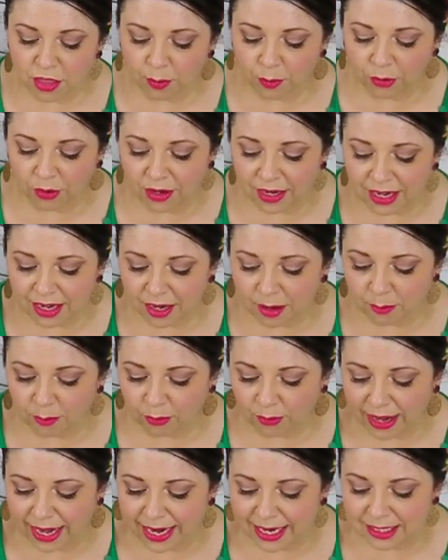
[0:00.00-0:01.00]
the BERNINA
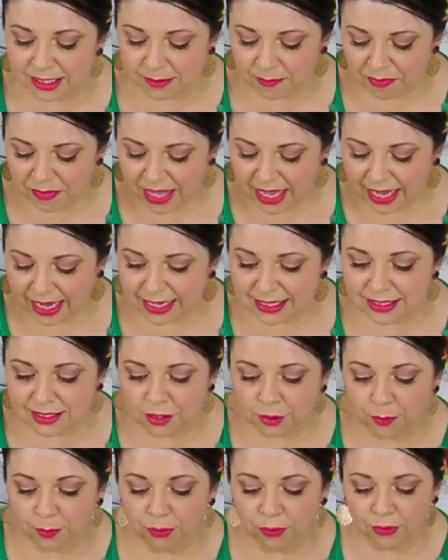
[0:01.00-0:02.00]
brand is
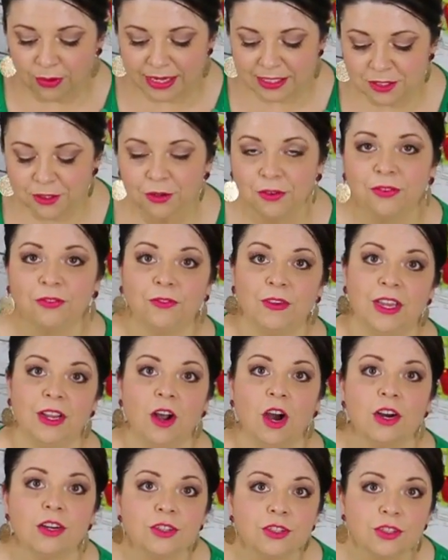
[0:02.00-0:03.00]
their presser feet
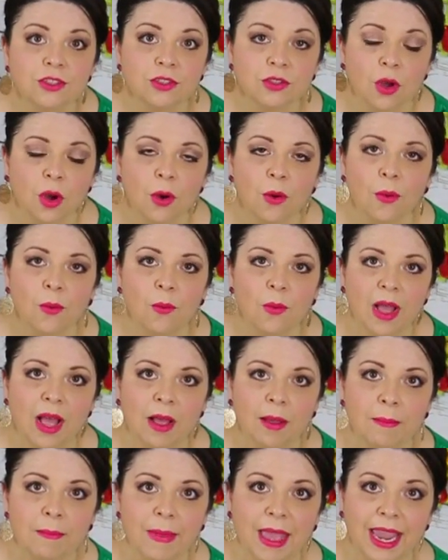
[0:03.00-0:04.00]
are so
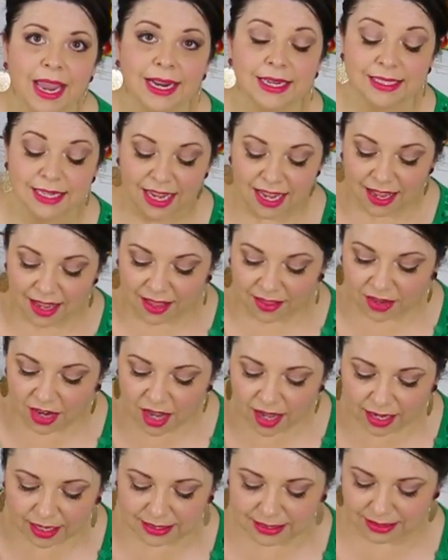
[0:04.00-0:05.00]
well made.
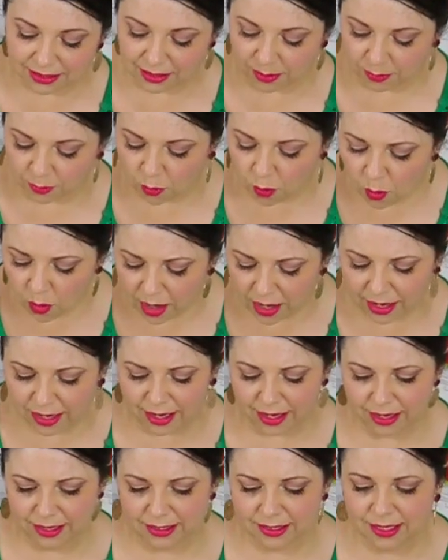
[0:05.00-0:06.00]
Custom, one
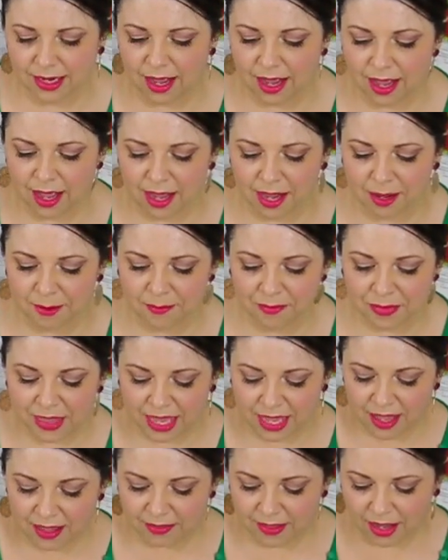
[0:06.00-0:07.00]
at a time.
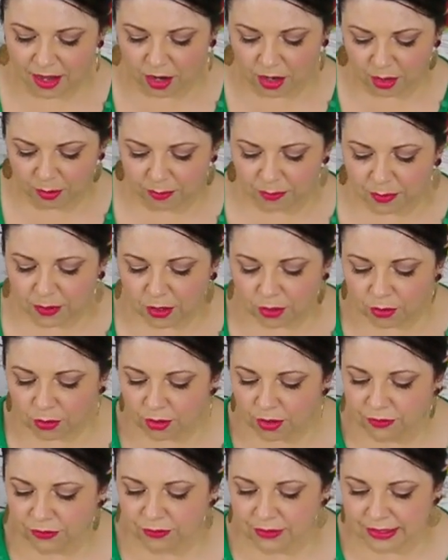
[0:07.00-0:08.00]
They are
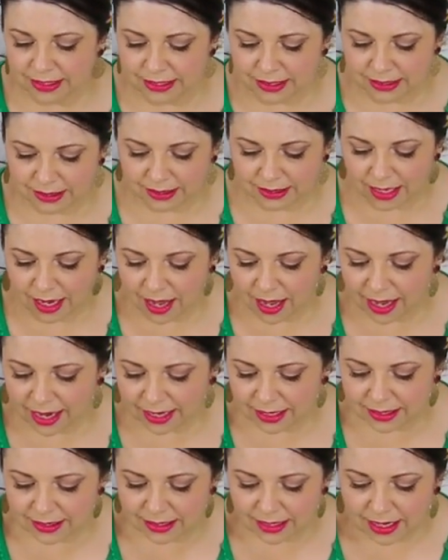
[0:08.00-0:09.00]
beautifully
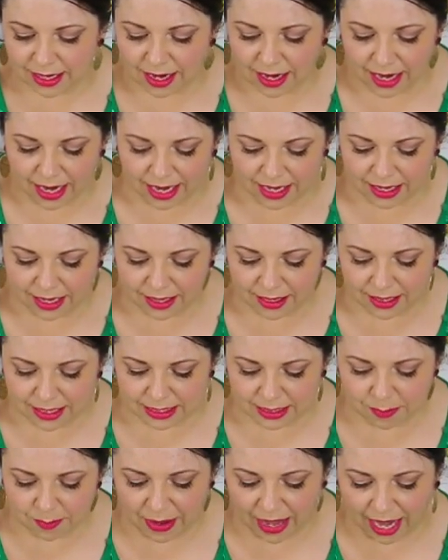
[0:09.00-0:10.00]
designed. And in
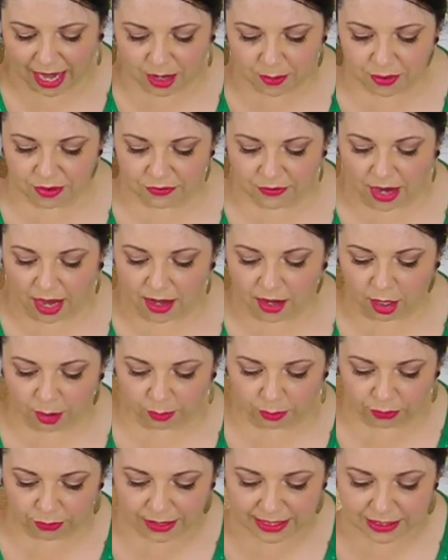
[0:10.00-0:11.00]
this bag, we've got our
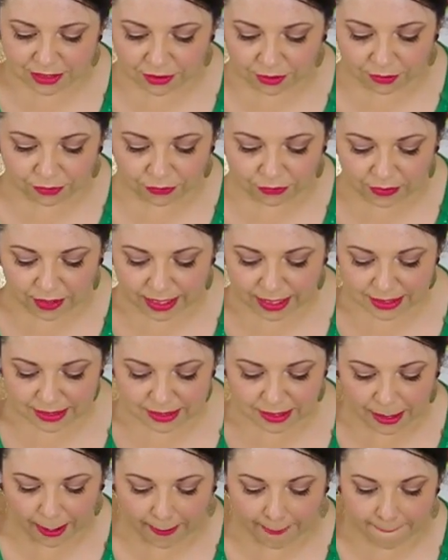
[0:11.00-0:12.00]
presser feet.